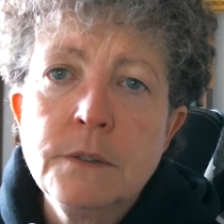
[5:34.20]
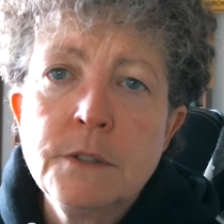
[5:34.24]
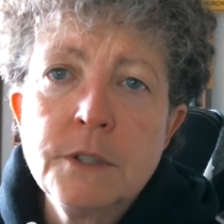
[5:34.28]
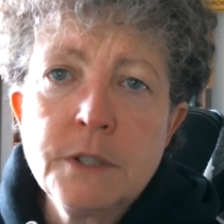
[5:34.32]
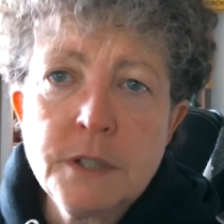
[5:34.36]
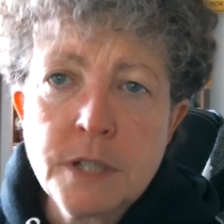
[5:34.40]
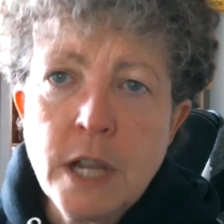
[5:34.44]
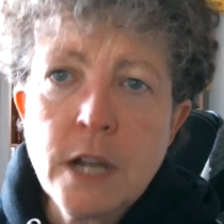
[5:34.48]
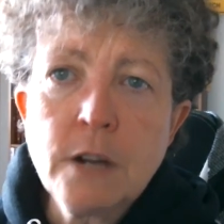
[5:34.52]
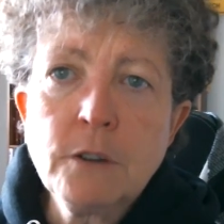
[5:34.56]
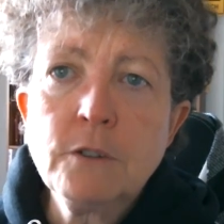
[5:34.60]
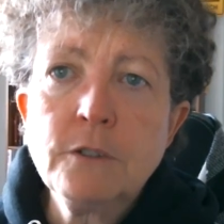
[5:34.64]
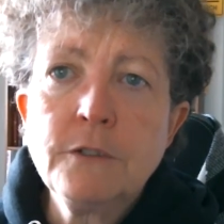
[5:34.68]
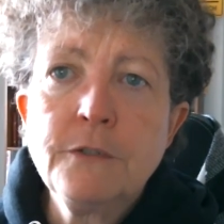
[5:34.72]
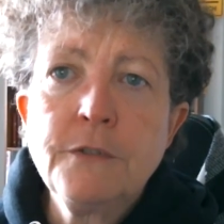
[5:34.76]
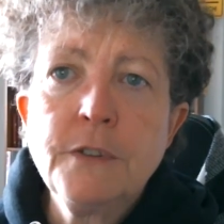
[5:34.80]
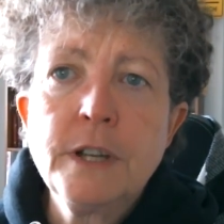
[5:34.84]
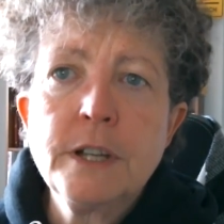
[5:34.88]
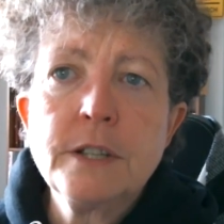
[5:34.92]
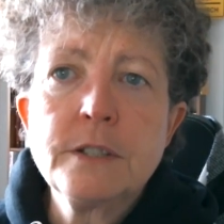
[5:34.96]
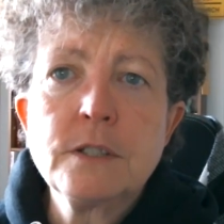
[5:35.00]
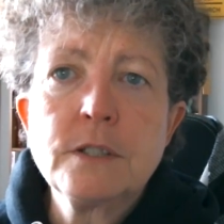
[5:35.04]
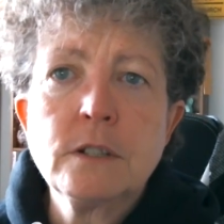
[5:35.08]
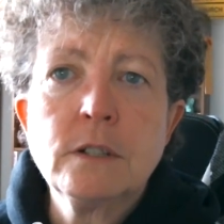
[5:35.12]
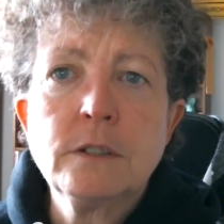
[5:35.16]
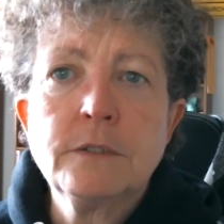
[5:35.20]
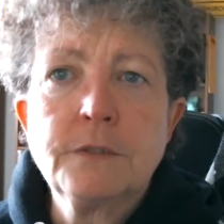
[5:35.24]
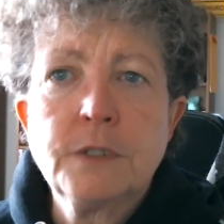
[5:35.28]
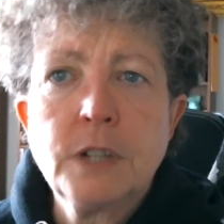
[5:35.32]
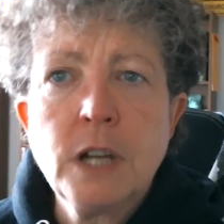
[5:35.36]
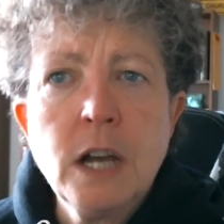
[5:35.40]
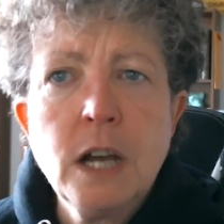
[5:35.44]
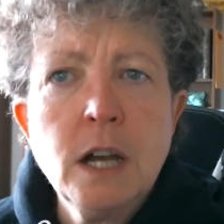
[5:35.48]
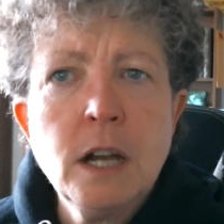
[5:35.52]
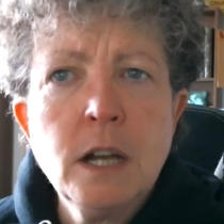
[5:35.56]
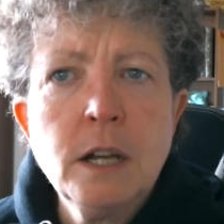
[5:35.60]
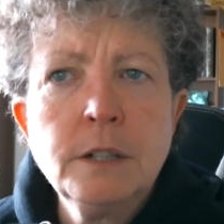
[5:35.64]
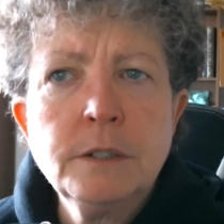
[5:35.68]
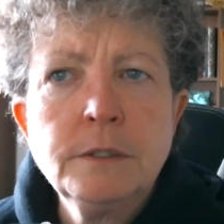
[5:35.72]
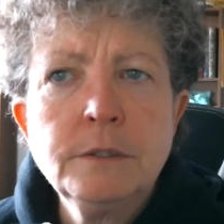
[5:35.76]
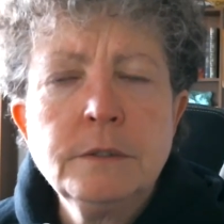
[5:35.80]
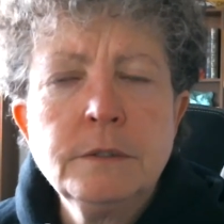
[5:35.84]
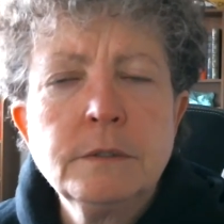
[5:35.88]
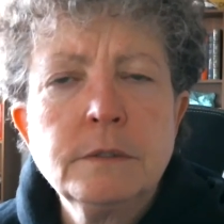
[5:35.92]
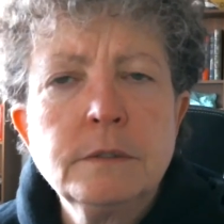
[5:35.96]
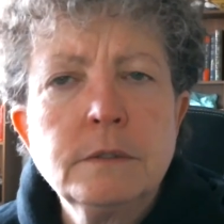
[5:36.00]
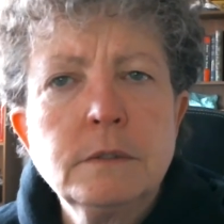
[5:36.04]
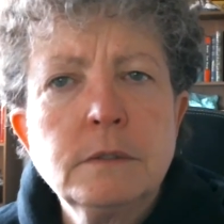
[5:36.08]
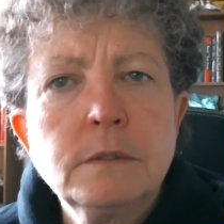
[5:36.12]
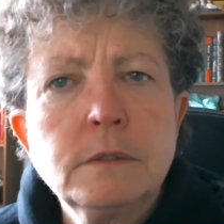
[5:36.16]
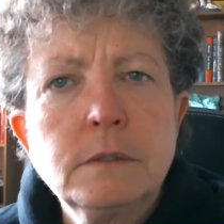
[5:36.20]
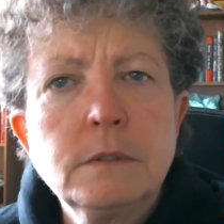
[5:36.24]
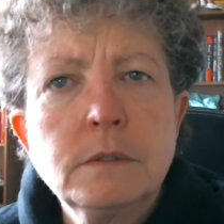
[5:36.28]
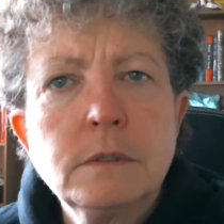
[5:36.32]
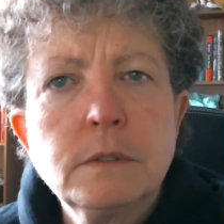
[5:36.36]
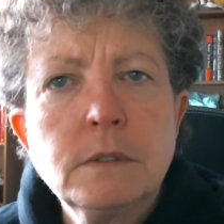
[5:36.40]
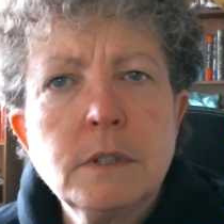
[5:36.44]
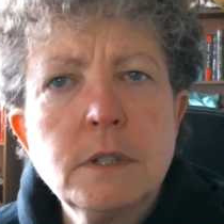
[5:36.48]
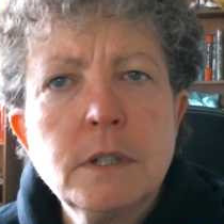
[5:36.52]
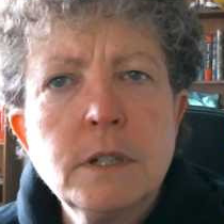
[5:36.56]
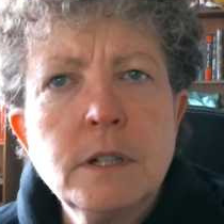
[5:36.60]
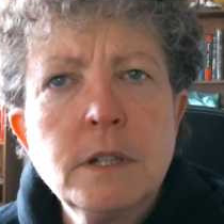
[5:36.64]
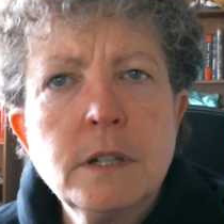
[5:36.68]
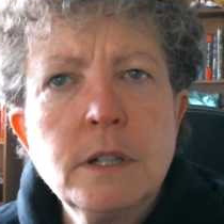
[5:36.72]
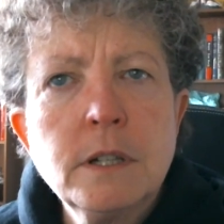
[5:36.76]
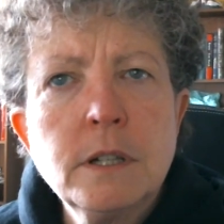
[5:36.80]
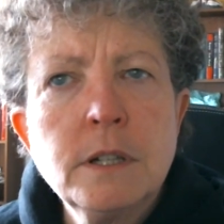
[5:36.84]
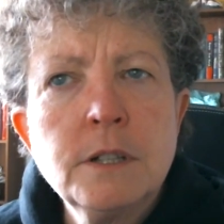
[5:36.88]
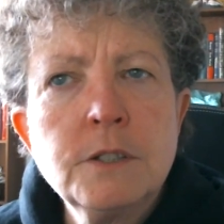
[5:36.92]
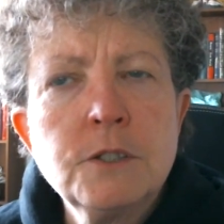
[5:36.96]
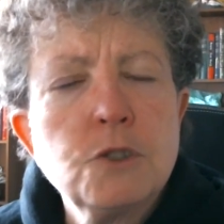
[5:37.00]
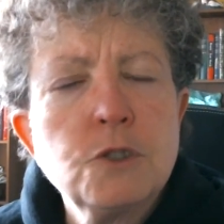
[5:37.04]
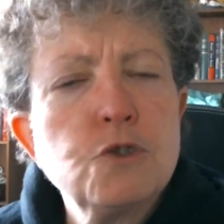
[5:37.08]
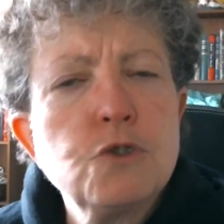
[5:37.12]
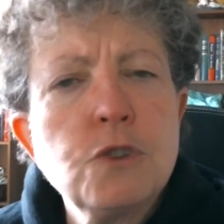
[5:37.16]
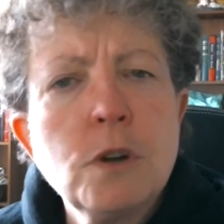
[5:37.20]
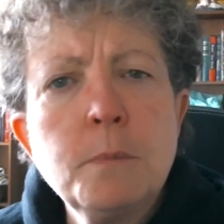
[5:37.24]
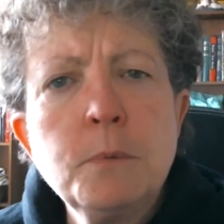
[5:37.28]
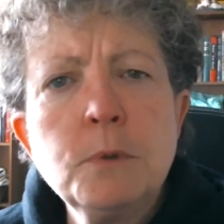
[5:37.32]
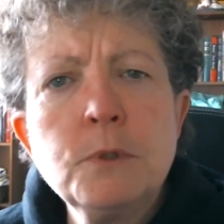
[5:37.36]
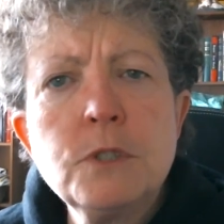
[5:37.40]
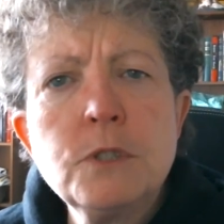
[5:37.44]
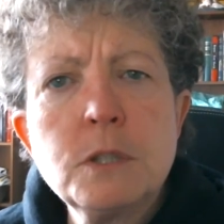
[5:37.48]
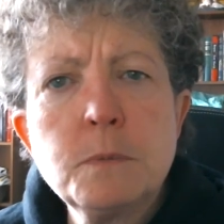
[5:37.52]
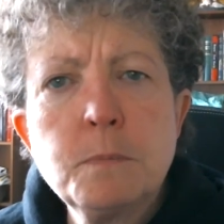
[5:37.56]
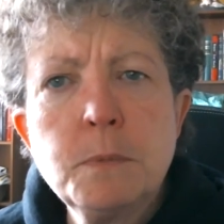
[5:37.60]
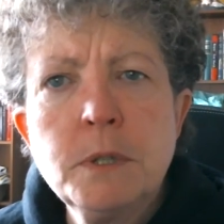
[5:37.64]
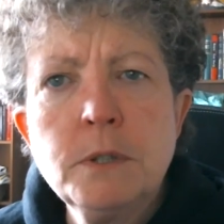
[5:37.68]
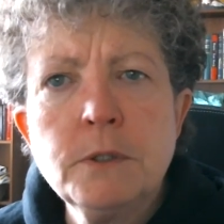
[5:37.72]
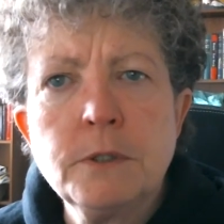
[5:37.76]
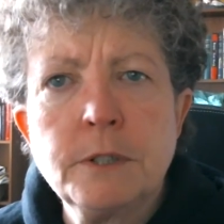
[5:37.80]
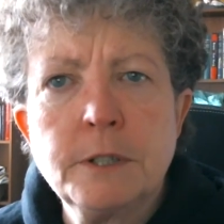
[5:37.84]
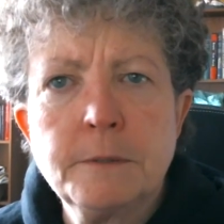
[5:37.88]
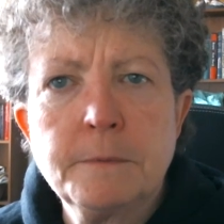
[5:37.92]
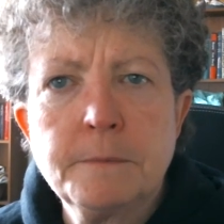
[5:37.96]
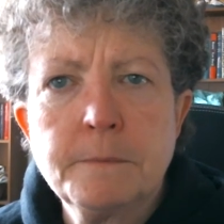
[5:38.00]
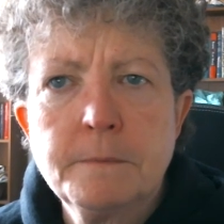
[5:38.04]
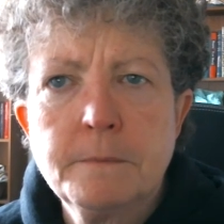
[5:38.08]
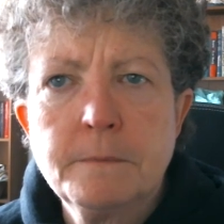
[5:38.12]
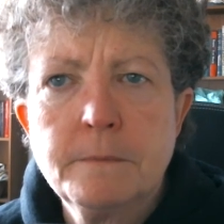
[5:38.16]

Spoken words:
The sacrifice of God is a troubled spirit,